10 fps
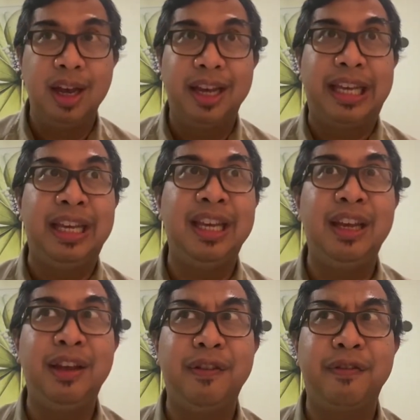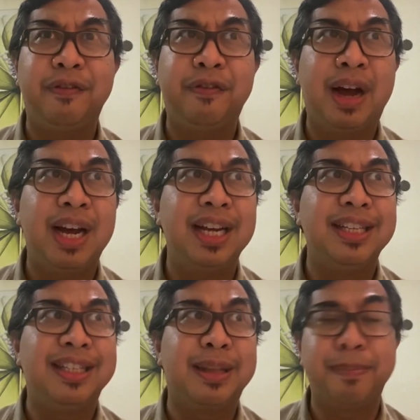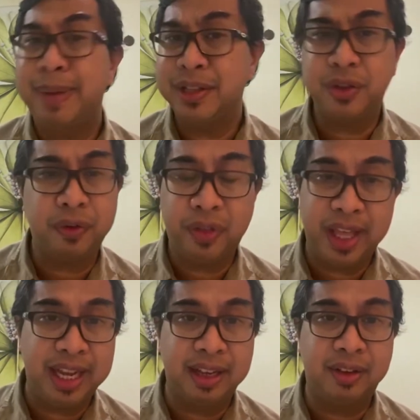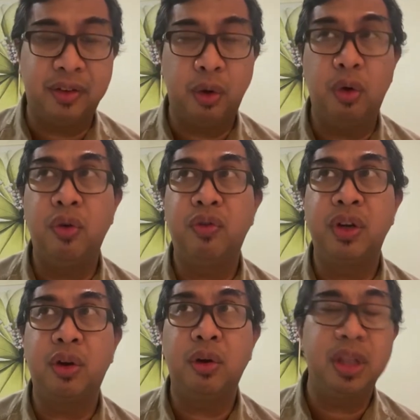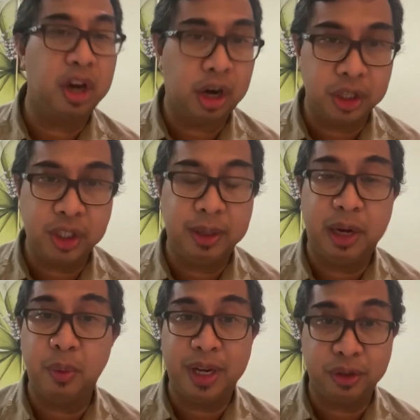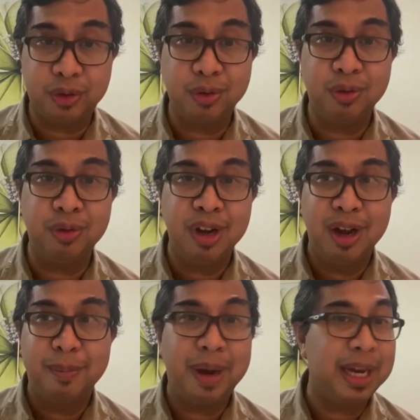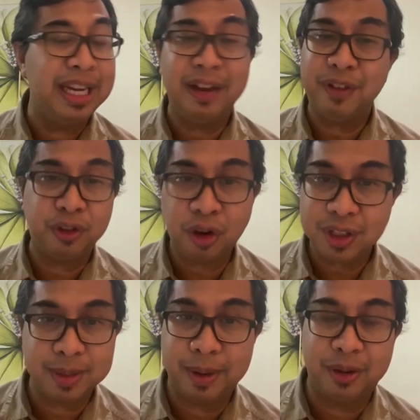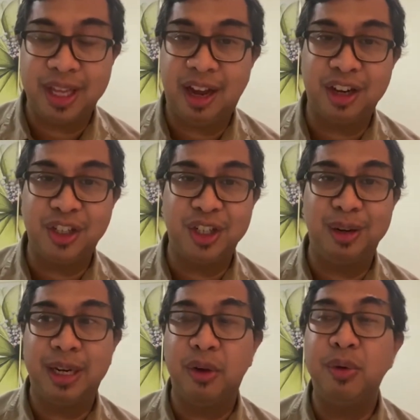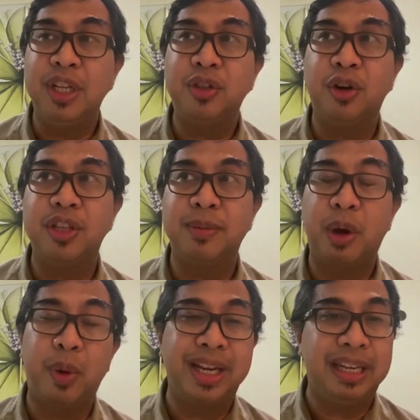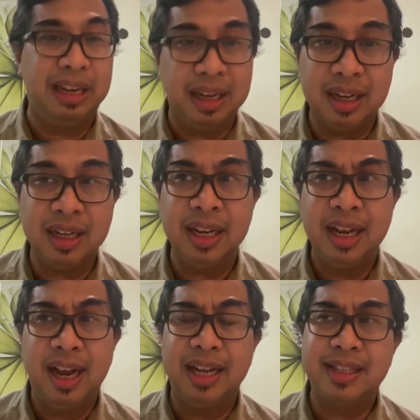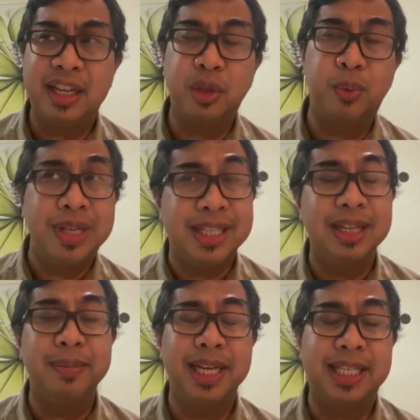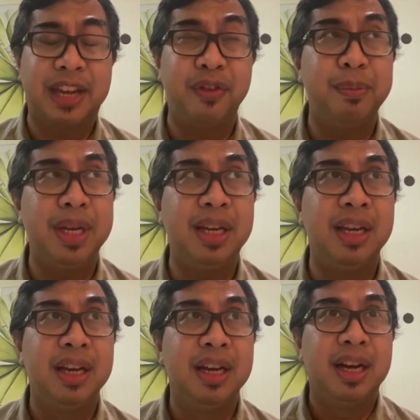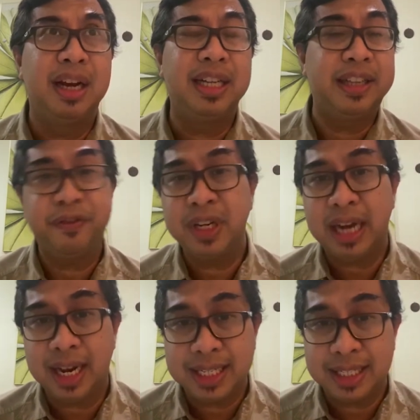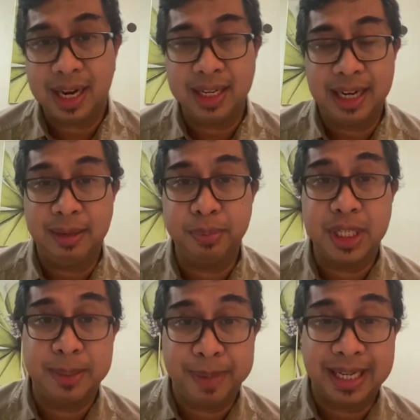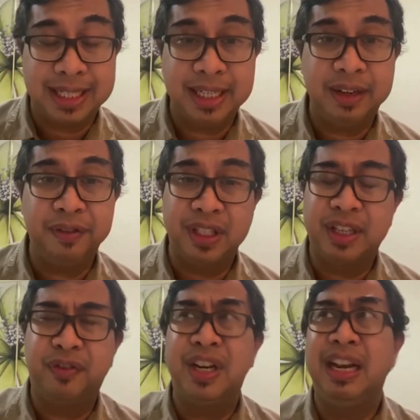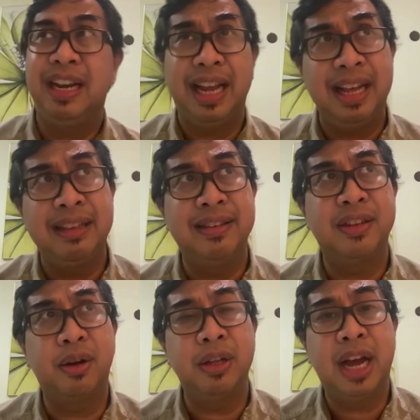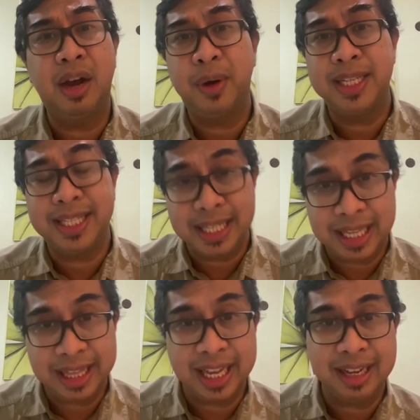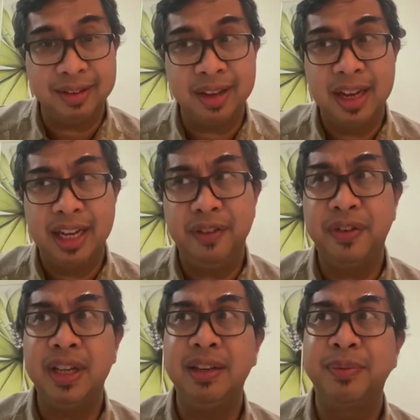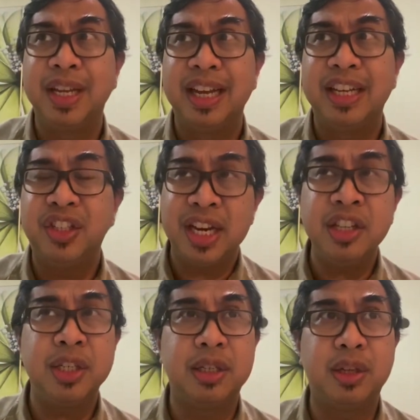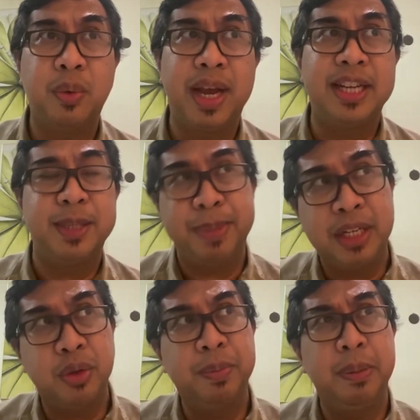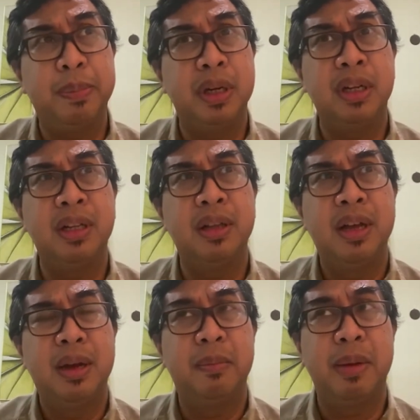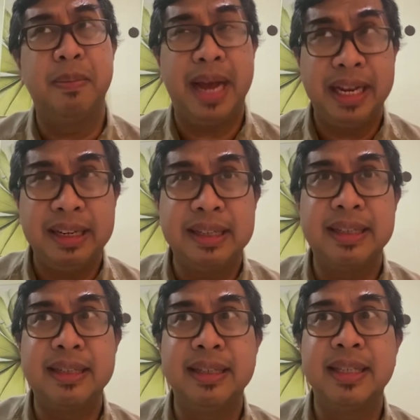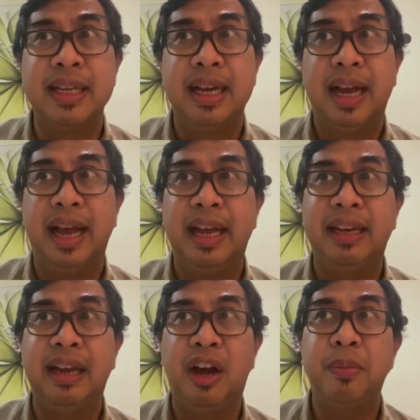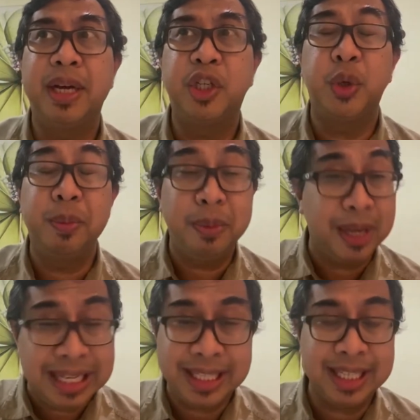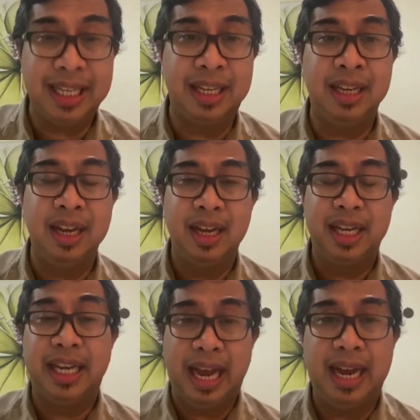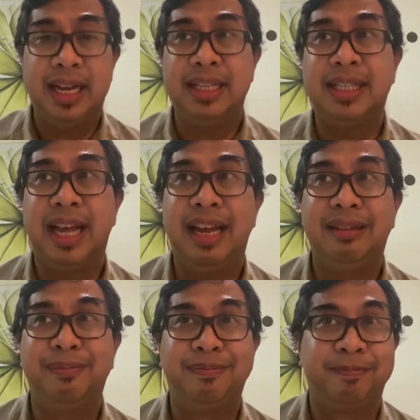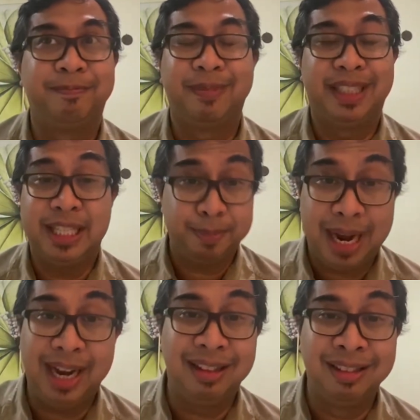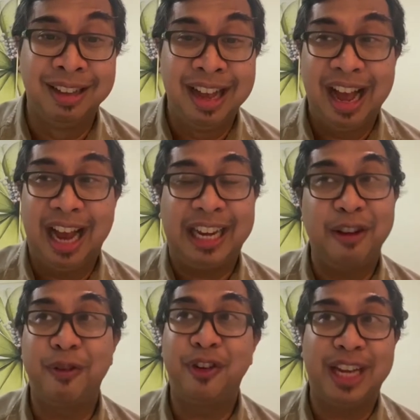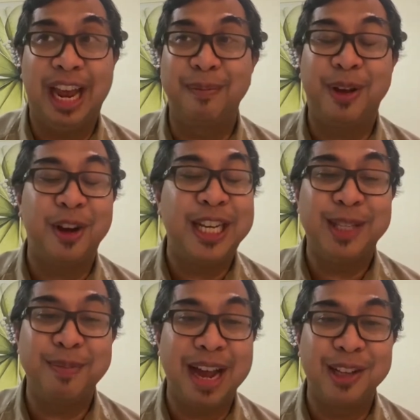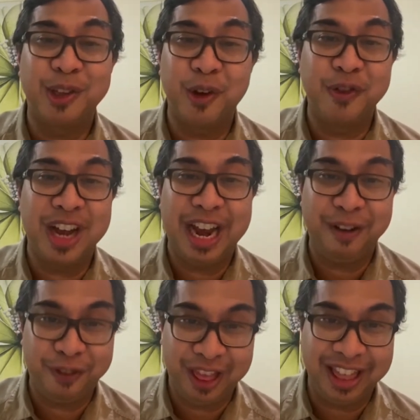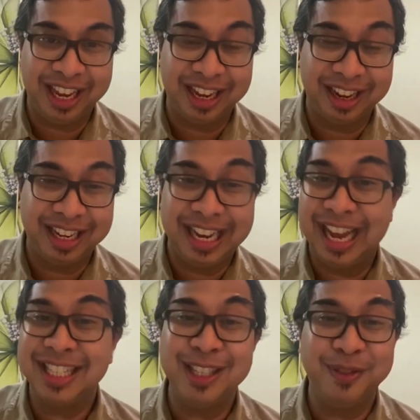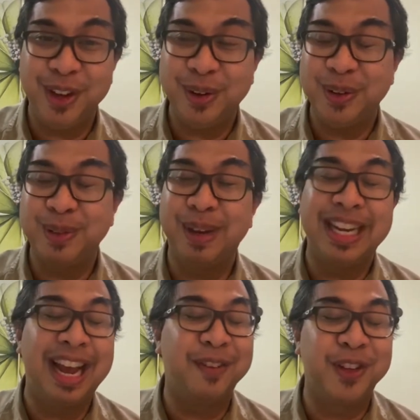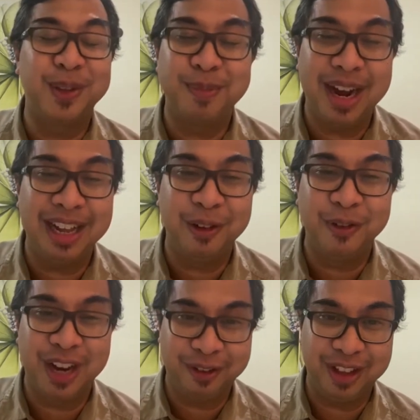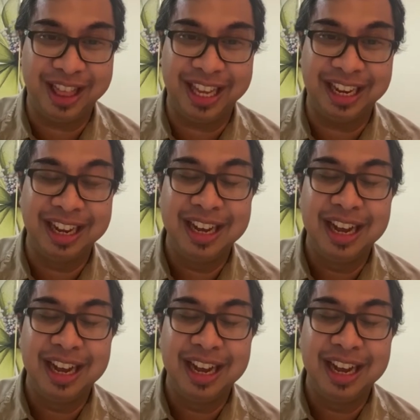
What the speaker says: He finds the best of things over all the hardship he went through, but he never talks about the hardship. He only talks about what he learned, and such wisdom has given me a different eyesight and perspective, a different lens on how I see things. Even it changed the way I speak to people, my manners, and how much humility he has, and the smile. I cannot forget because he smiles over everything. He has his views, but he has his smile over everything.